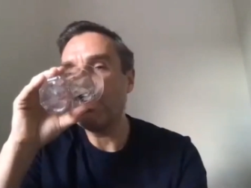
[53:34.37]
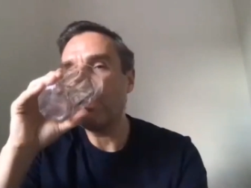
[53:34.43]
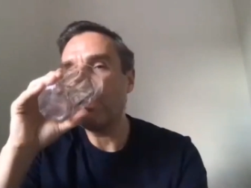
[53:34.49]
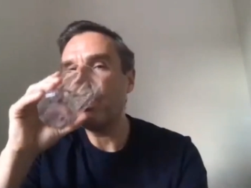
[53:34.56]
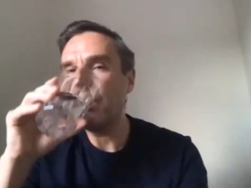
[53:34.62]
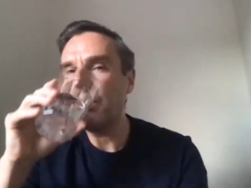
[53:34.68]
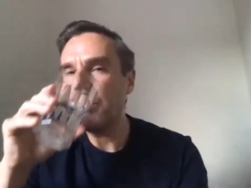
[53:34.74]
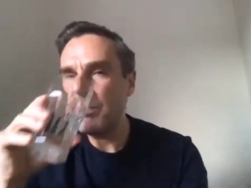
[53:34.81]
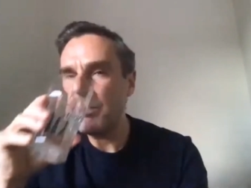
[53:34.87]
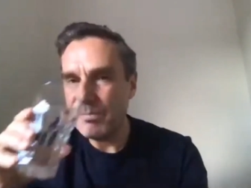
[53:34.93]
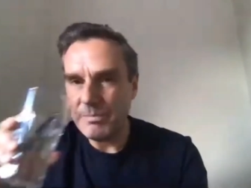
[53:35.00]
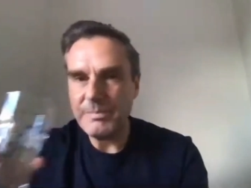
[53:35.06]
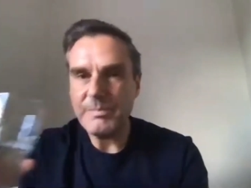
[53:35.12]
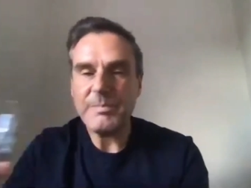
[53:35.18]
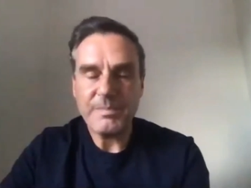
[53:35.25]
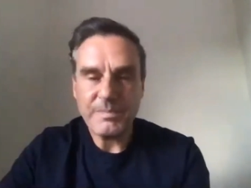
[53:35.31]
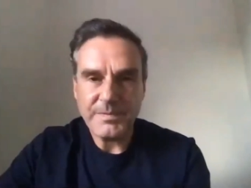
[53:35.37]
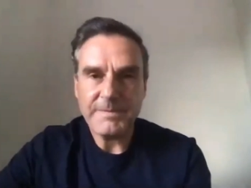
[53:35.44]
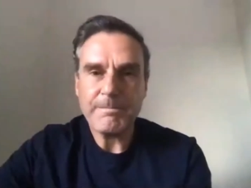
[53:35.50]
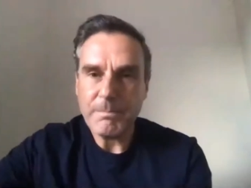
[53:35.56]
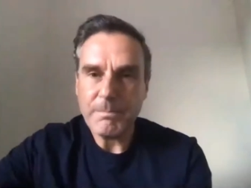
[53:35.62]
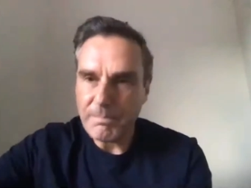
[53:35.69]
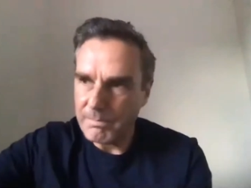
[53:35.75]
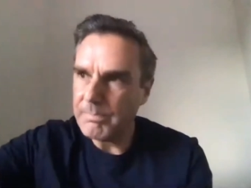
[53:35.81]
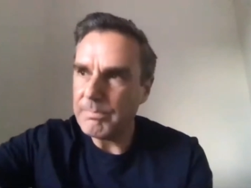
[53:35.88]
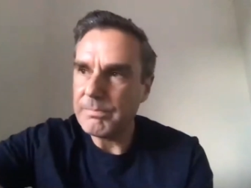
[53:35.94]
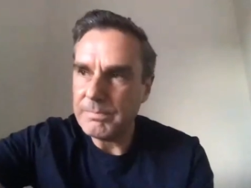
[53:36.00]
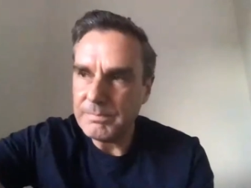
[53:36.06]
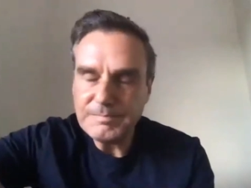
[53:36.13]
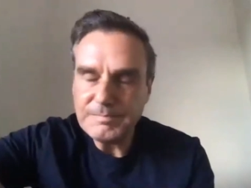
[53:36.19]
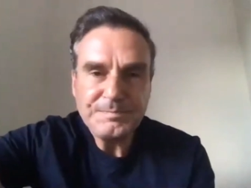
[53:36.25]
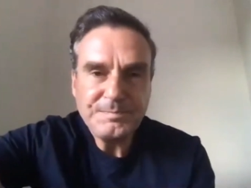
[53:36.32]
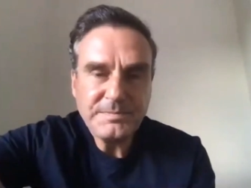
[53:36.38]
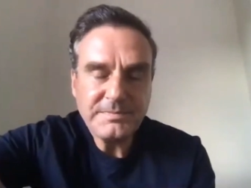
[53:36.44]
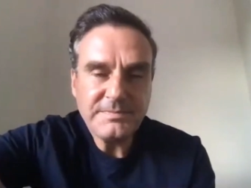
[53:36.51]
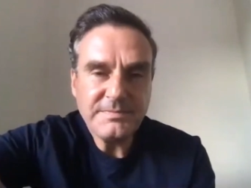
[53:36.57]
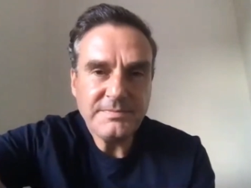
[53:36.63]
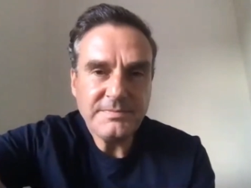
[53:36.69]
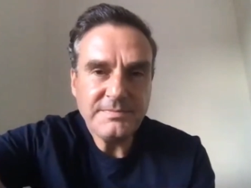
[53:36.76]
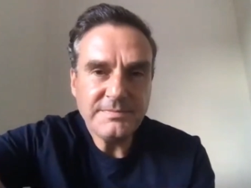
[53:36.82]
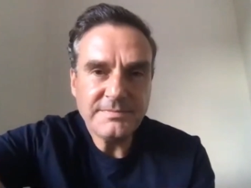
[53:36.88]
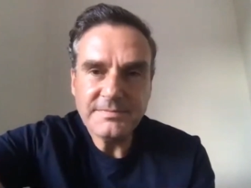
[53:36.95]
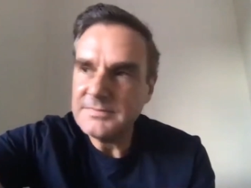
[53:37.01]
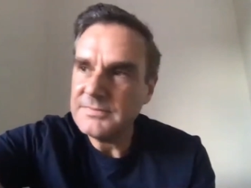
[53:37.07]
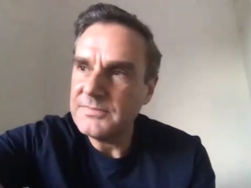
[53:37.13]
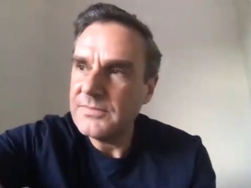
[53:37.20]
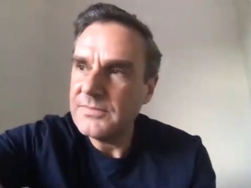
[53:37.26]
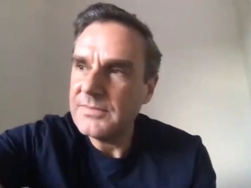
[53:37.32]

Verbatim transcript: they all know each other, and if you do a good job with one, like